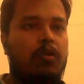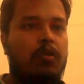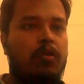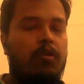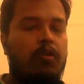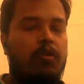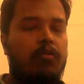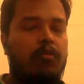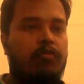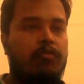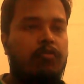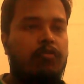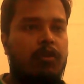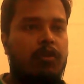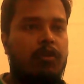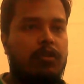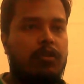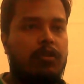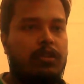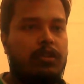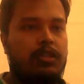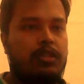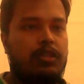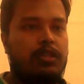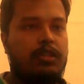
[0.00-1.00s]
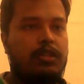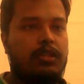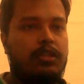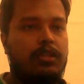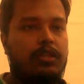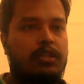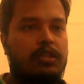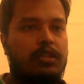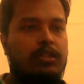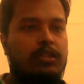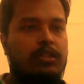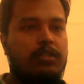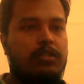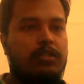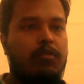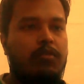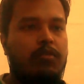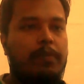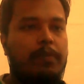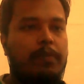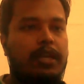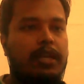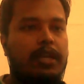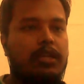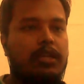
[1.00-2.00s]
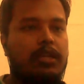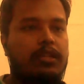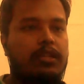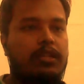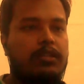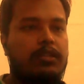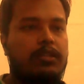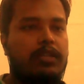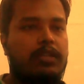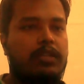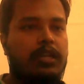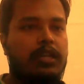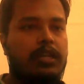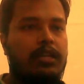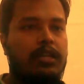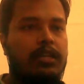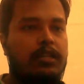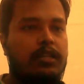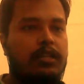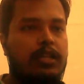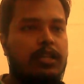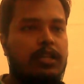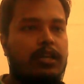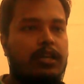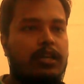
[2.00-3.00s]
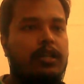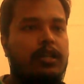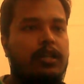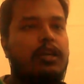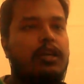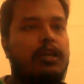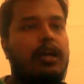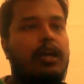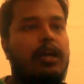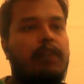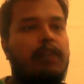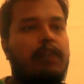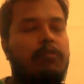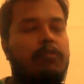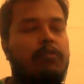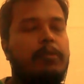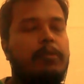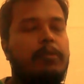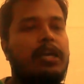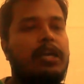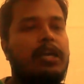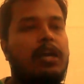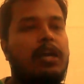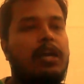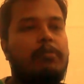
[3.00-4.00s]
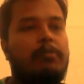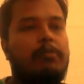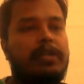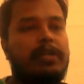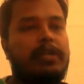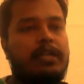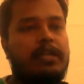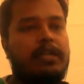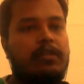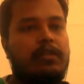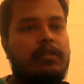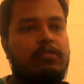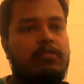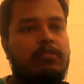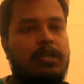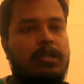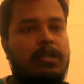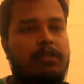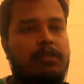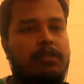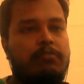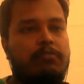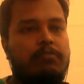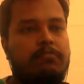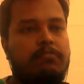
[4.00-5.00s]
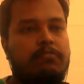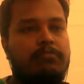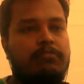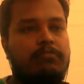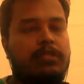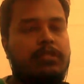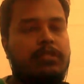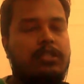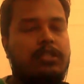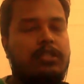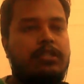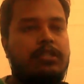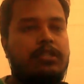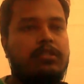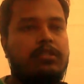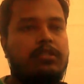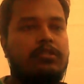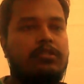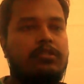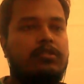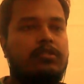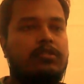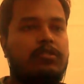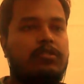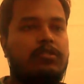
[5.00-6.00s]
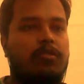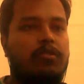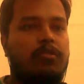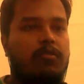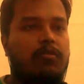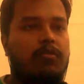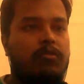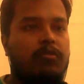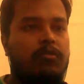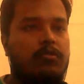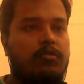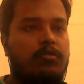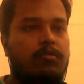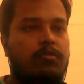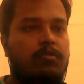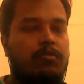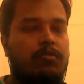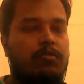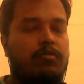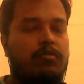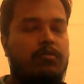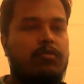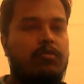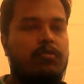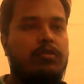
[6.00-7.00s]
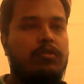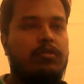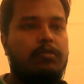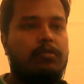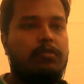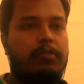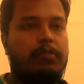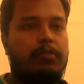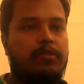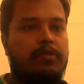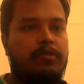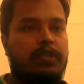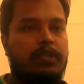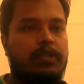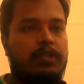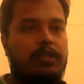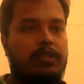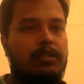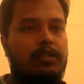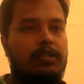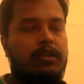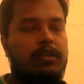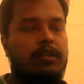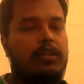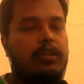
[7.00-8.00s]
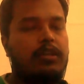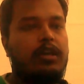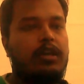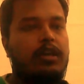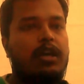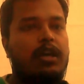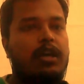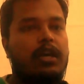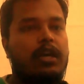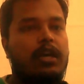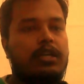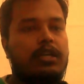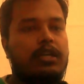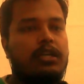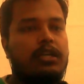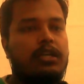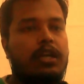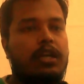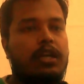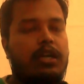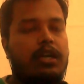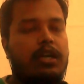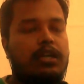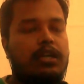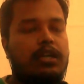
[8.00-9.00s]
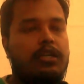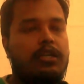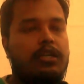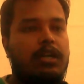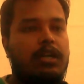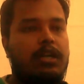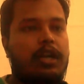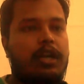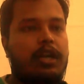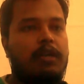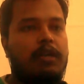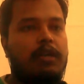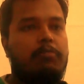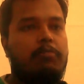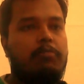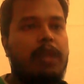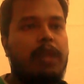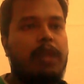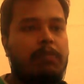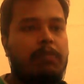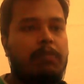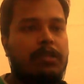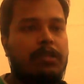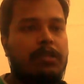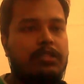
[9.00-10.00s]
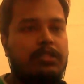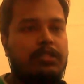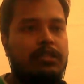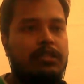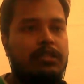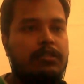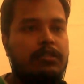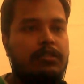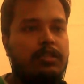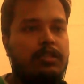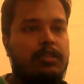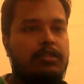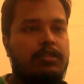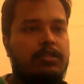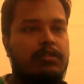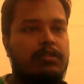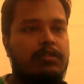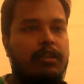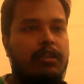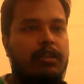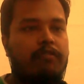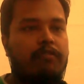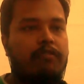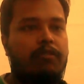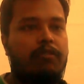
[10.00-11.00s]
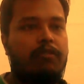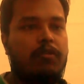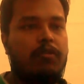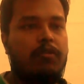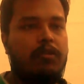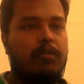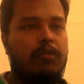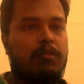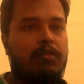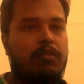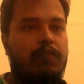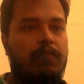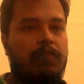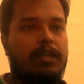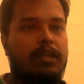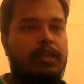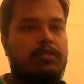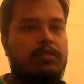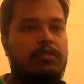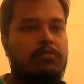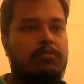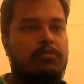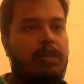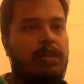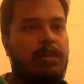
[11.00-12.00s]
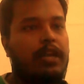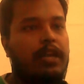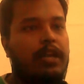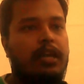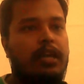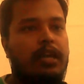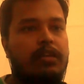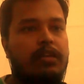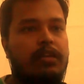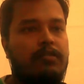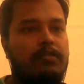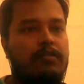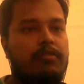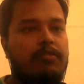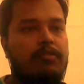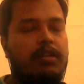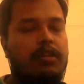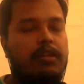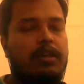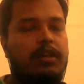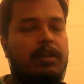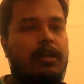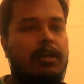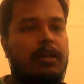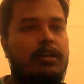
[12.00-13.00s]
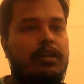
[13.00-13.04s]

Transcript: go for opening the center, then it will be a competitive game to proceed. And Black plays d6, d4. White's idea is